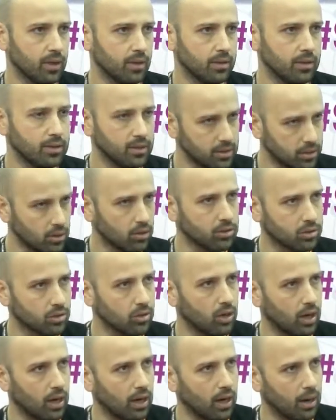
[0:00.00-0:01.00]
this is
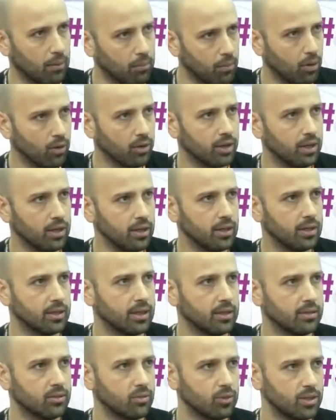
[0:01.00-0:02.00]
also a model
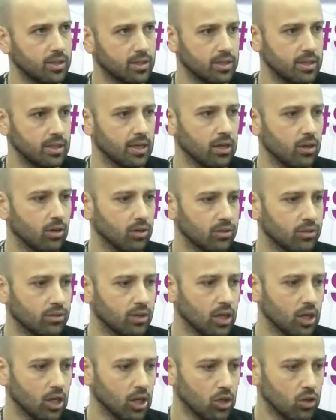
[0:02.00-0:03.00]
that we see a lot
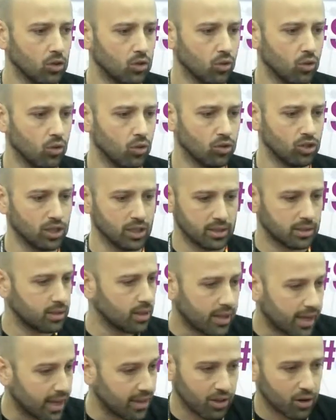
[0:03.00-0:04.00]
to just
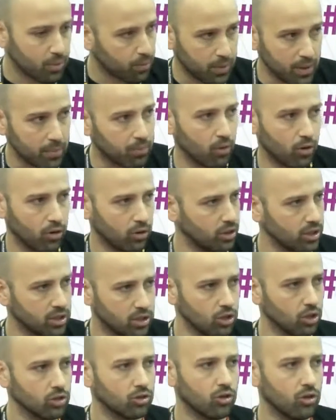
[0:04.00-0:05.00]
gather people. It's
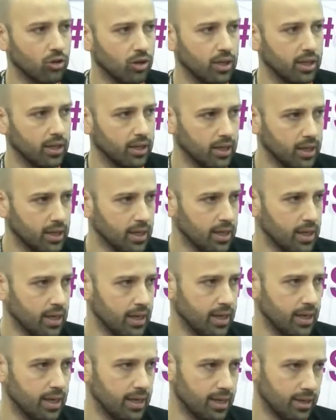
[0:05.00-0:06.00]
not only
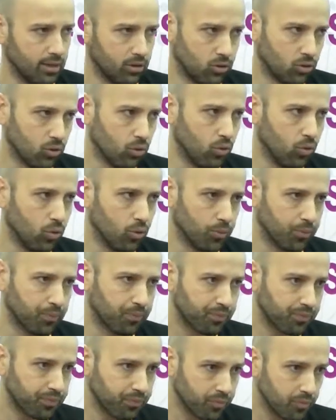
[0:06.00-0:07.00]
to
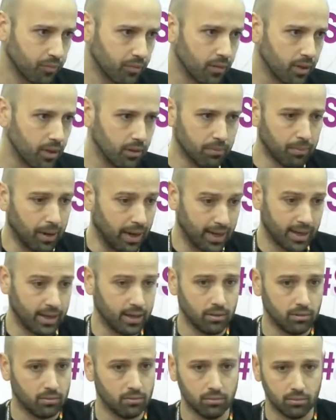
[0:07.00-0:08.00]

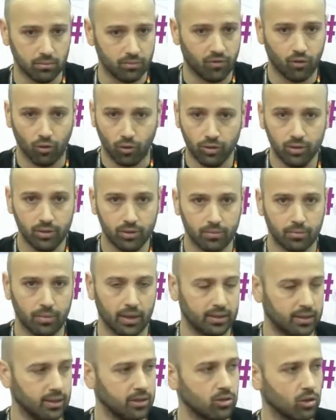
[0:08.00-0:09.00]
buy food,
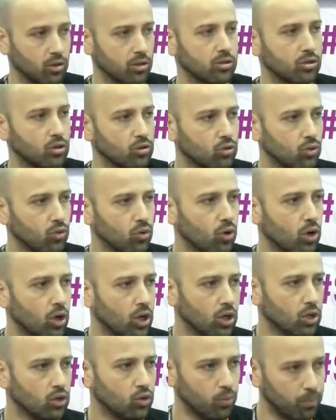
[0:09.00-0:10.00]
but it's also to
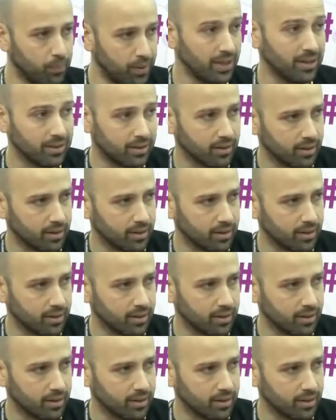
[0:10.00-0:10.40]
build